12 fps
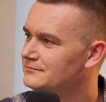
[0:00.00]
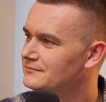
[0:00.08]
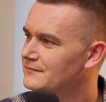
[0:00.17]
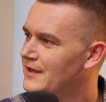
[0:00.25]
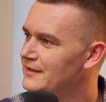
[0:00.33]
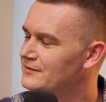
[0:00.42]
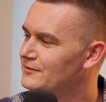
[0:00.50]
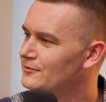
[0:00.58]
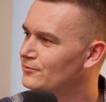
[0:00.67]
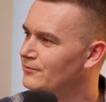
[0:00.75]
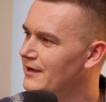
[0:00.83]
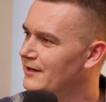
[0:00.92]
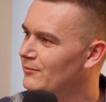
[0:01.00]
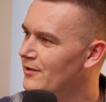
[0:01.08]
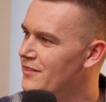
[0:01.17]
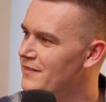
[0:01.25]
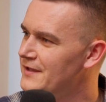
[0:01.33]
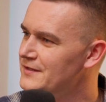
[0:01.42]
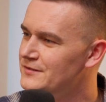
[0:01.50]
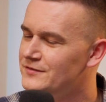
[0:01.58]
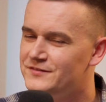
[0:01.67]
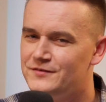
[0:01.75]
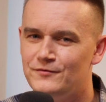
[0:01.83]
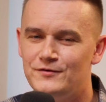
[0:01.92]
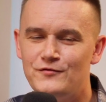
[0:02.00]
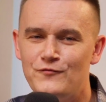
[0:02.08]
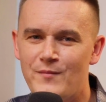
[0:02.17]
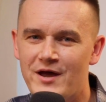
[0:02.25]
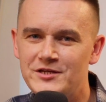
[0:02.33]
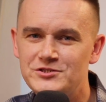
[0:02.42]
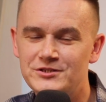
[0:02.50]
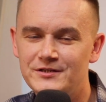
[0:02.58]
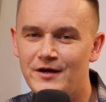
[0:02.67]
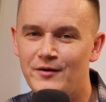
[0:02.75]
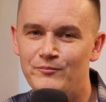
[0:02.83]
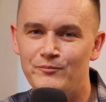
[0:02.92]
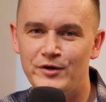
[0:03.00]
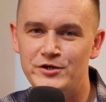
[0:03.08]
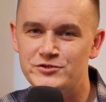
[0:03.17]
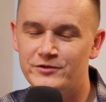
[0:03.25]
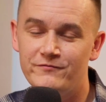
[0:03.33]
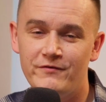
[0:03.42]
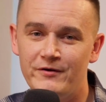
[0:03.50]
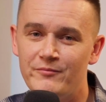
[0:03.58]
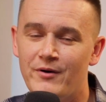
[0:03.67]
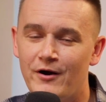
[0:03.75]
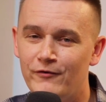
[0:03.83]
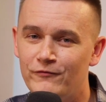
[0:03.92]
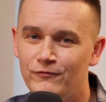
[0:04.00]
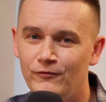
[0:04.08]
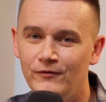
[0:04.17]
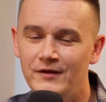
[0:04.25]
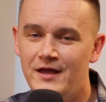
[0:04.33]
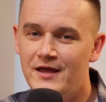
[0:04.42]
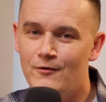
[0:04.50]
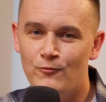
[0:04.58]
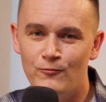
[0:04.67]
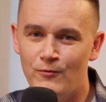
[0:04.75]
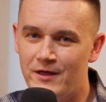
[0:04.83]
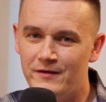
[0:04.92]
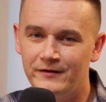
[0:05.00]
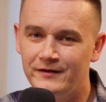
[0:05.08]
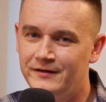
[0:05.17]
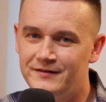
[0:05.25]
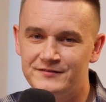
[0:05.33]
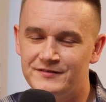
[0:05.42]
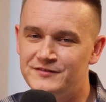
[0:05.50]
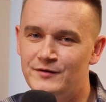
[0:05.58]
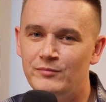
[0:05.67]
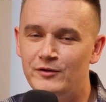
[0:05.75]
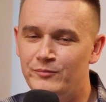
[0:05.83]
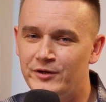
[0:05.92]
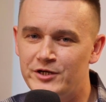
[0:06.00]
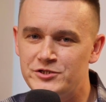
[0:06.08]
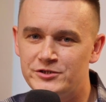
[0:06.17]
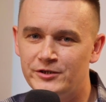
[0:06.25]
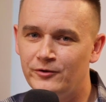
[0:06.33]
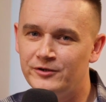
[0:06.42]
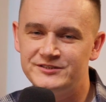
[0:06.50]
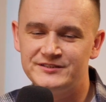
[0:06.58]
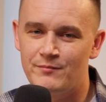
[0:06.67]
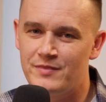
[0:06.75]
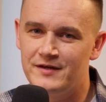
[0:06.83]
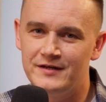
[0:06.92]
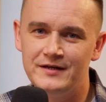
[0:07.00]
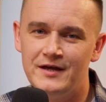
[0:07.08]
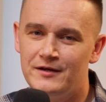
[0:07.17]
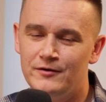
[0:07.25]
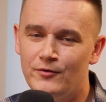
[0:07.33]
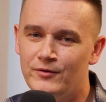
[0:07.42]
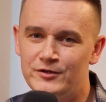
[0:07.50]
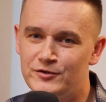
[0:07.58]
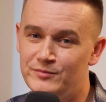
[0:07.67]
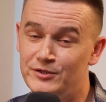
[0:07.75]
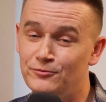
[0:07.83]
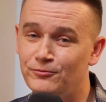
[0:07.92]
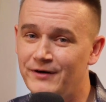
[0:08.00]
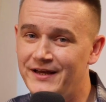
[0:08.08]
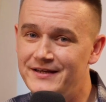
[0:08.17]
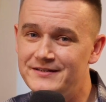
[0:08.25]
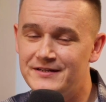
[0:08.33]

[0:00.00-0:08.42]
That's incredible. Thank you. So you've mentioned a picture, very powerful, whether it is a simple picture or something, it could be great.